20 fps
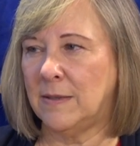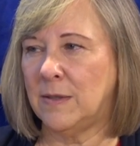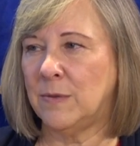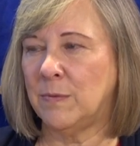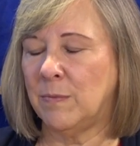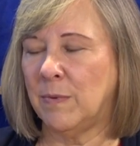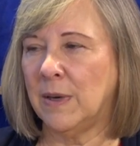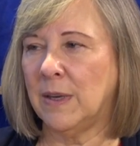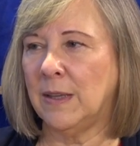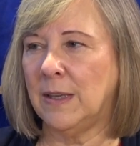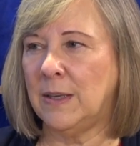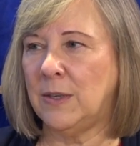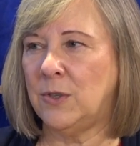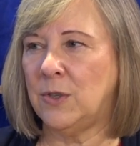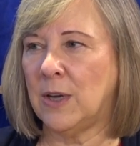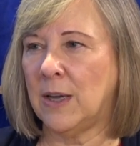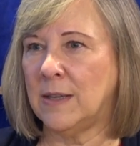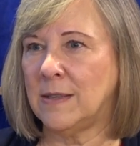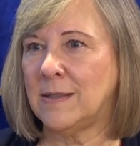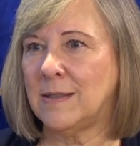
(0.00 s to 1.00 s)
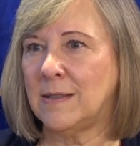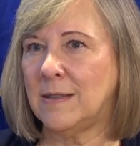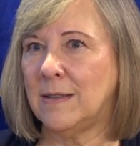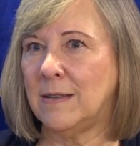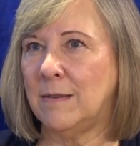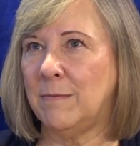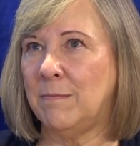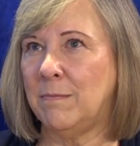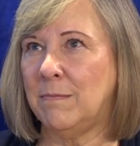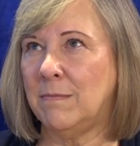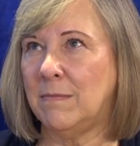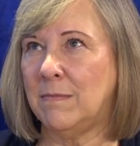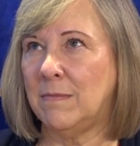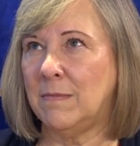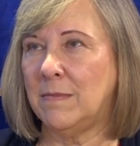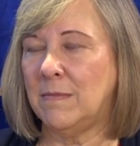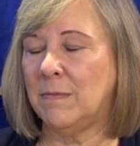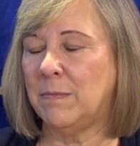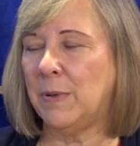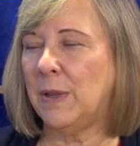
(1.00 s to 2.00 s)
It's really just
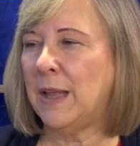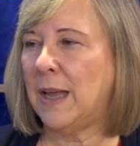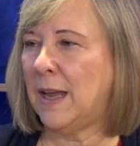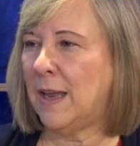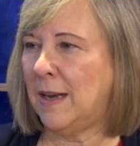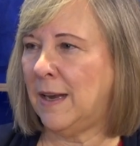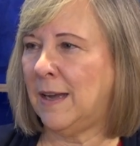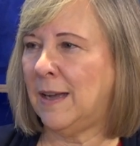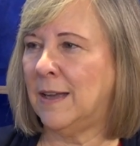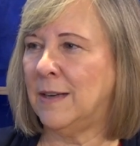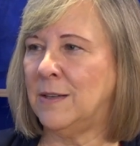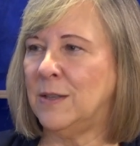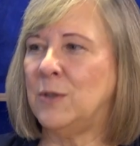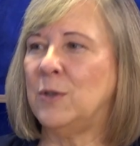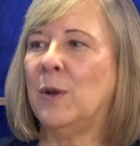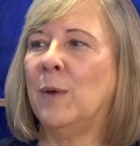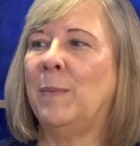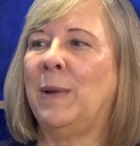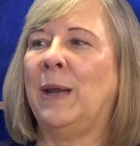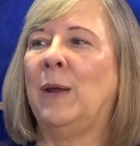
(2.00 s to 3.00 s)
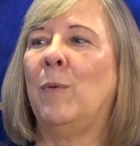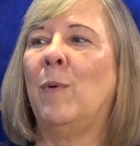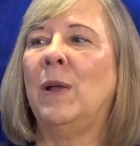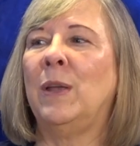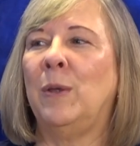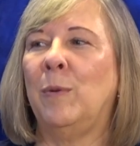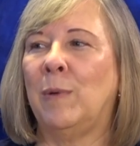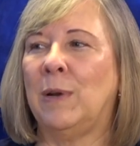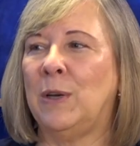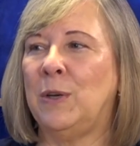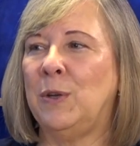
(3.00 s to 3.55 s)
planning and determining what you want